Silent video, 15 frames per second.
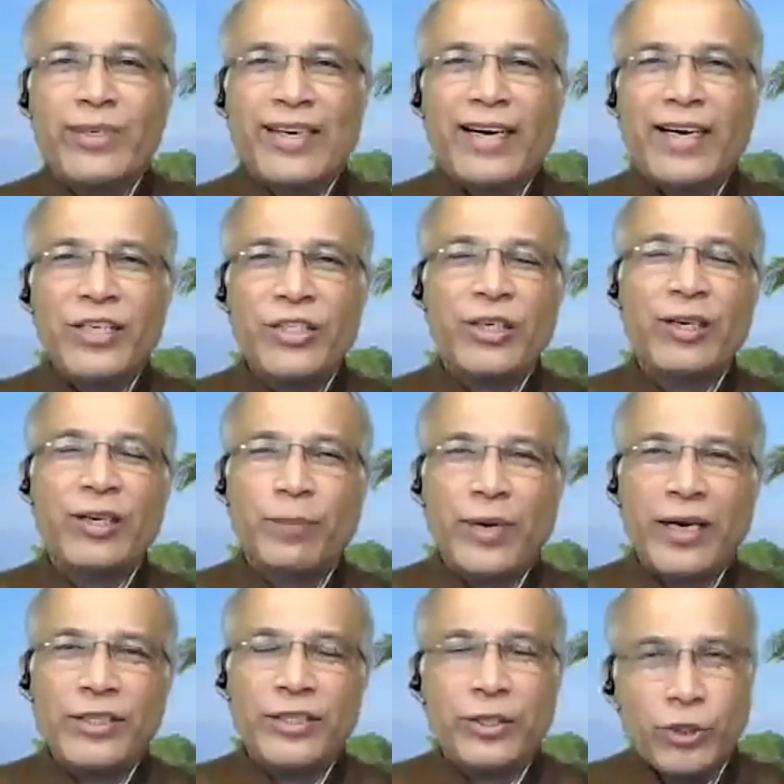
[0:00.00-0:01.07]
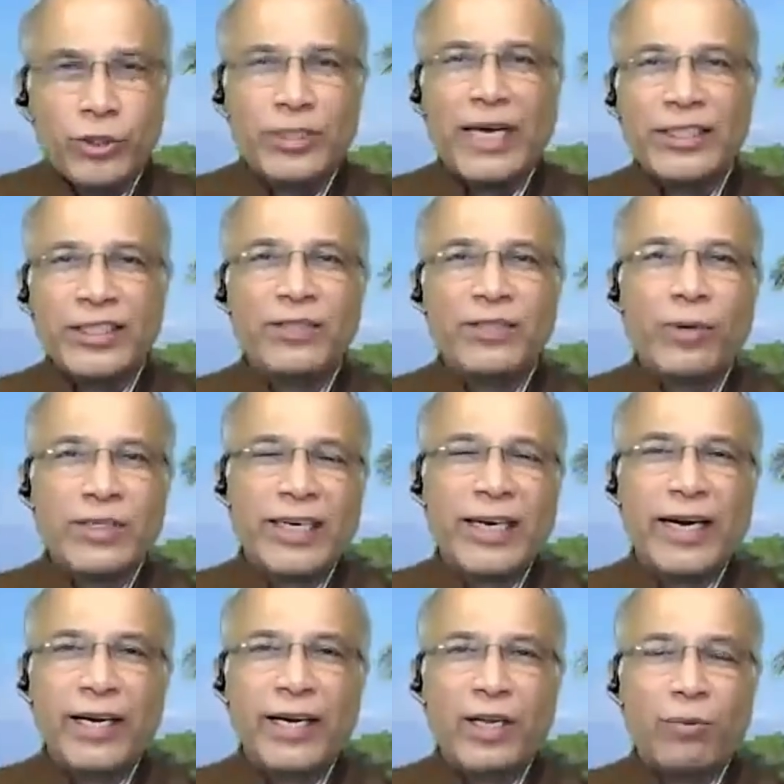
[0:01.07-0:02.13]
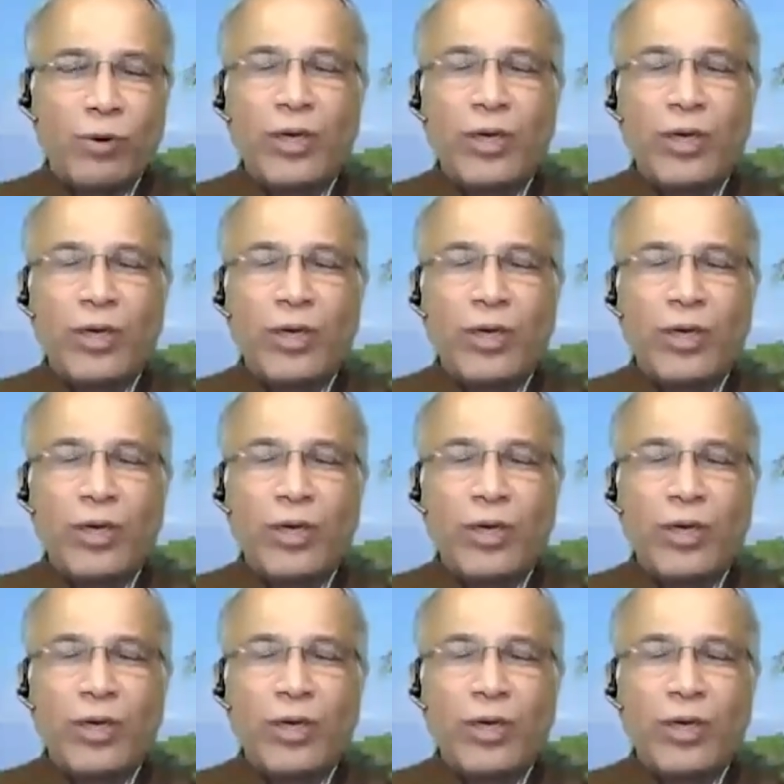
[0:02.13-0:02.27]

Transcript: an additional pressure. So Sajid was the elder one,